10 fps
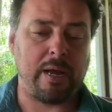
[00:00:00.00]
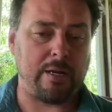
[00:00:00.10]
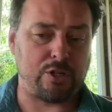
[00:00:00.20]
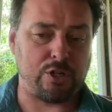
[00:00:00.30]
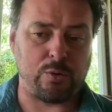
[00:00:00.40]

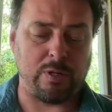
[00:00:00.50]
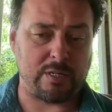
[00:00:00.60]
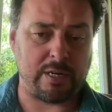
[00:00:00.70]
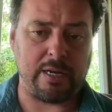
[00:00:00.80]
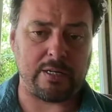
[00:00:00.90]
And so in
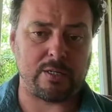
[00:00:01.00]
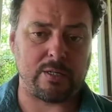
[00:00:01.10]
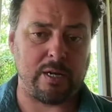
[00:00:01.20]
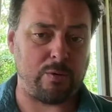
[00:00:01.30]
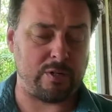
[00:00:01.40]
this
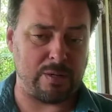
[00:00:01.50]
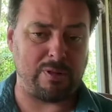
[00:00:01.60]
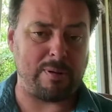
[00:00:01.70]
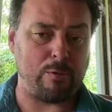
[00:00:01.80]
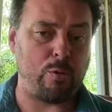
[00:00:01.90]
case, it was
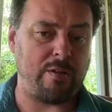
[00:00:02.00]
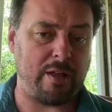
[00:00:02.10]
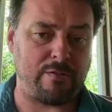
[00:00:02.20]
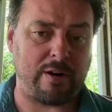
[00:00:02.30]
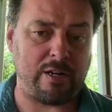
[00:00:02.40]
simply people who
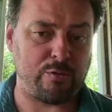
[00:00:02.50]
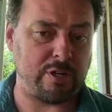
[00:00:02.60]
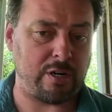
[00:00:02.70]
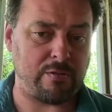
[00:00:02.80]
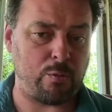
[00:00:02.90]
identified as
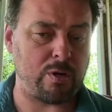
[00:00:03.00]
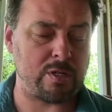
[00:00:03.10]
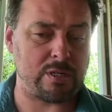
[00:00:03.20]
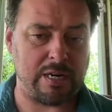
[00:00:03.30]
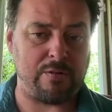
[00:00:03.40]
regenerative. It
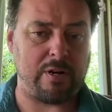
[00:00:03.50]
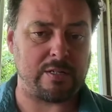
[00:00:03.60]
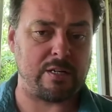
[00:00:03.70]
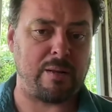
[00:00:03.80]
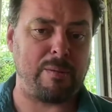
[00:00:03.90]
wasn't even
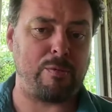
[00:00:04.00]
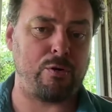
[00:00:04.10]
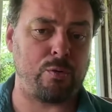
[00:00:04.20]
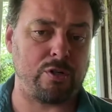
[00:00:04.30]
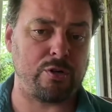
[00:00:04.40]
necessarily people
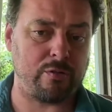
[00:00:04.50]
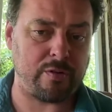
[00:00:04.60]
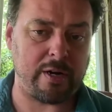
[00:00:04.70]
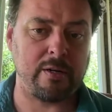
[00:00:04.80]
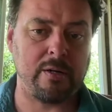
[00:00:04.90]
who were
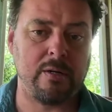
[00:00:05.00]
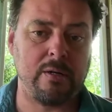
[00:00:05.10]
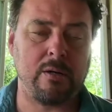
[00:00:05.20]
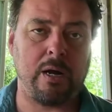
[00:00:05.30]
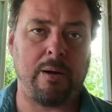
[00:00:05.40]
certified.
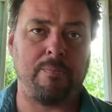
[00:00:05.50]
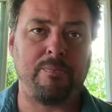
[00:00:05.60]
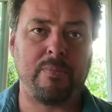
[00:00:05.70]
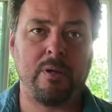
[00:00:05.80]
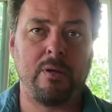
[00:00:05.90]

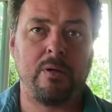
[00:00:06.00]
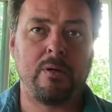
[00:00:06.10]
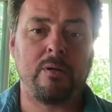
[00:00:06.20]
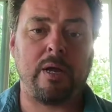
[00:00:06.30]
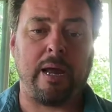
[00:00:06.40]
Um,
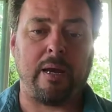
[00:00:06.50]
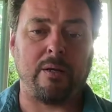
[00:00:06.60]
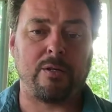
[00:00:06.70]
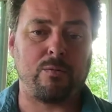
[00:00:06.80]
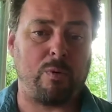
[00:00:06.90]

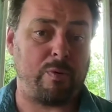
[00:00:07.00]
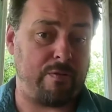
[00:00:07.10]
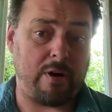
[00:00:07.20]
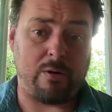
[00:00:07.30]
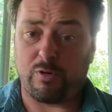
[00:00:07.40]
and what we
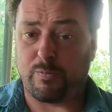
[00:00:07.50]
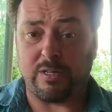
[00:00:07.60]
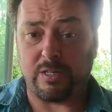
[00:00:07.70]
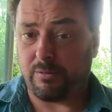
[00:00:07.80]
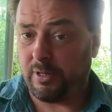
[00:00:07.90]
found was
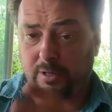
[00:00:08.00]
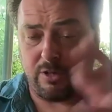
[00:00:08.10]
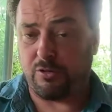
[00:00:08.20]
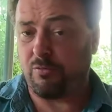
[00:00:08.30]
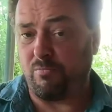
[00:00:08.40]
basically
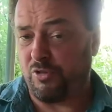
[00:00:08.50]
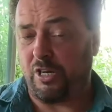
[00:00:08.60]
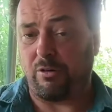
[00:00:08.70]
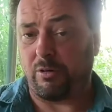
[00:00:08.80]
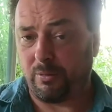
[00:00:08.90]
the
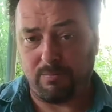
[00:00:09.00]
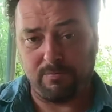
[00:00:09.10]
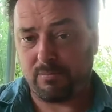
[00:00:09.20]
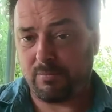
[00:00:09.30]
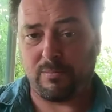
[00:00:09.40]
general
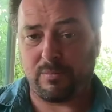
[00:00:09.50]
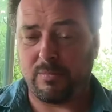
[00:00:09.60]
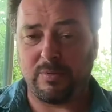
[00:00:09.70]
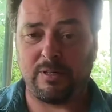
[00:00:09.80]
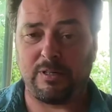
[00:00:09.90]

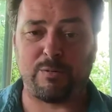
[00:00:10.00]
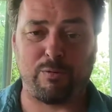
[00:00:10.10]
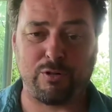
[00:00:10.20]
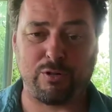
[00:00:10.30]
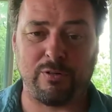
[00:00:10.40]

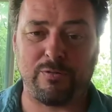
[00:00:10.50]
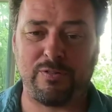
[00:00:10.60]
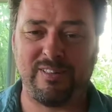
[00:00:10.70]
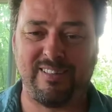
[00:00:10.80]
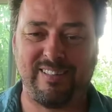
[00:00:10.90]
dispersal of